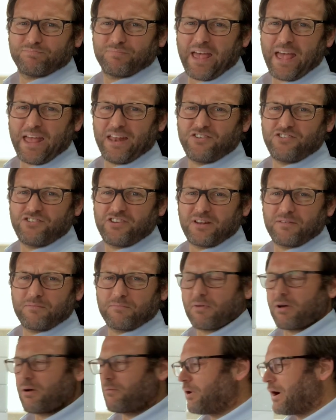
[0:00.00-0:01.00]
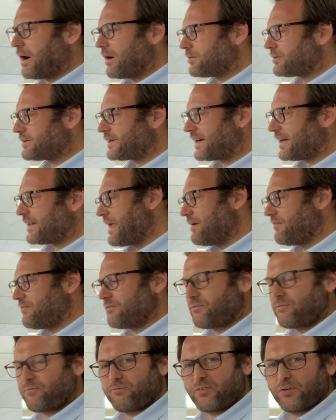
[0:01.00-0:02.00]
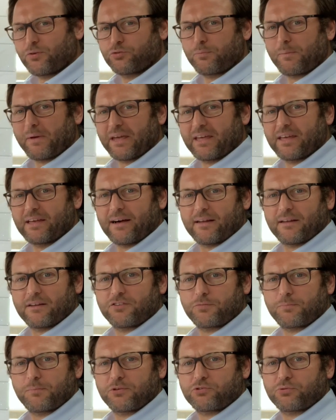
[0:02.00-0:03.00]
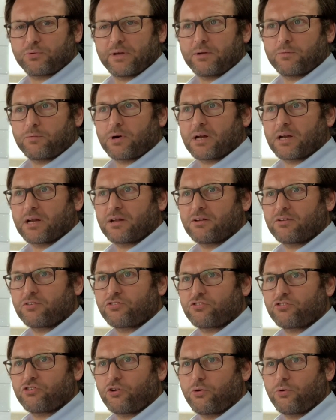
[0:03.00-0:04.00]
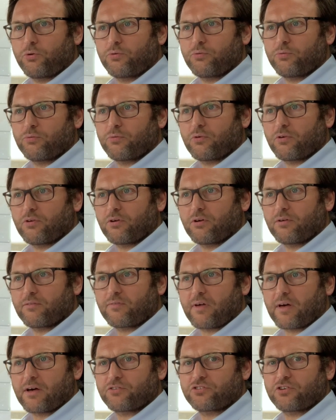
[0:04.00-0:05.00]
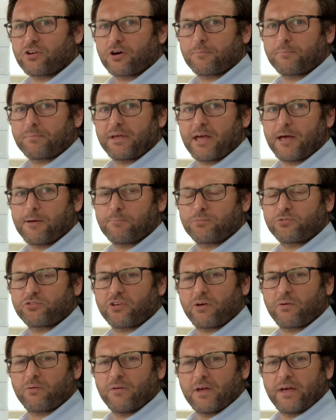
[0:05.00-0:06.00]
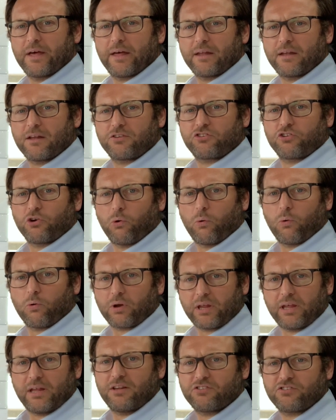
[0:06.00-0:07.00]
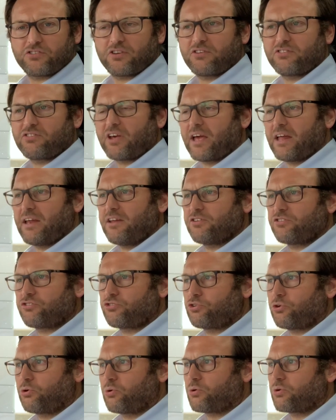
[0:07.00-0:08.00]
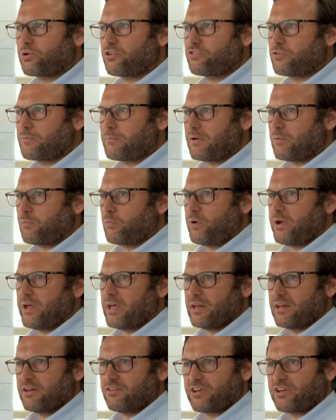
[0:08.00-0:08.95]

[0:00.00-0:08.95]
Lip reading: Engine, well, it feels a bit gutless between 1 and 2,000 RPM. So the torque, the instantaneous torque, is a bit weird.